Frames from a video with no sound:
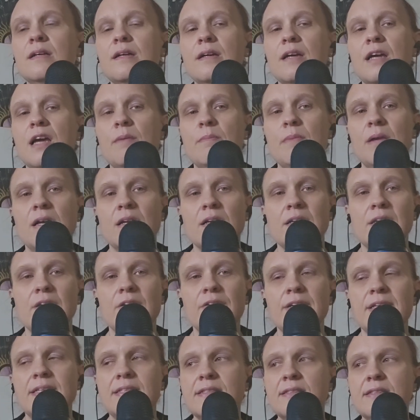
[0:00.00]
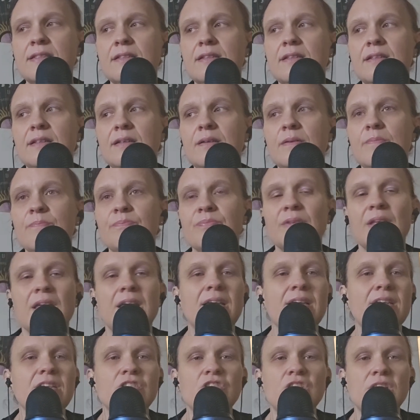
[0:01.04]
come here, Clarice.
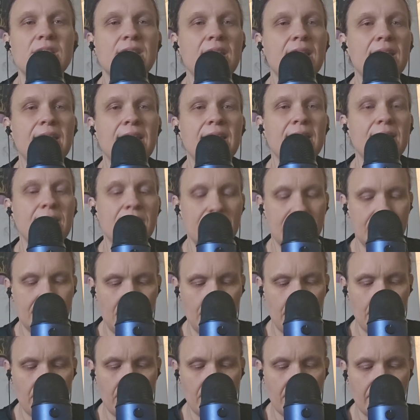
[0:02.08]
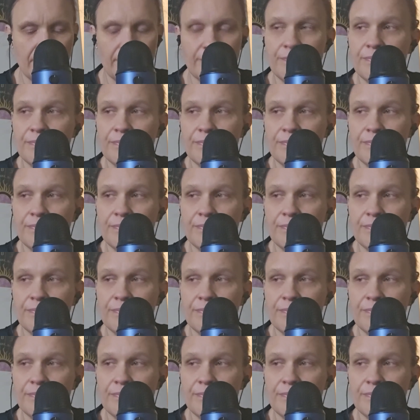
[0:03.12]
She's getting into something.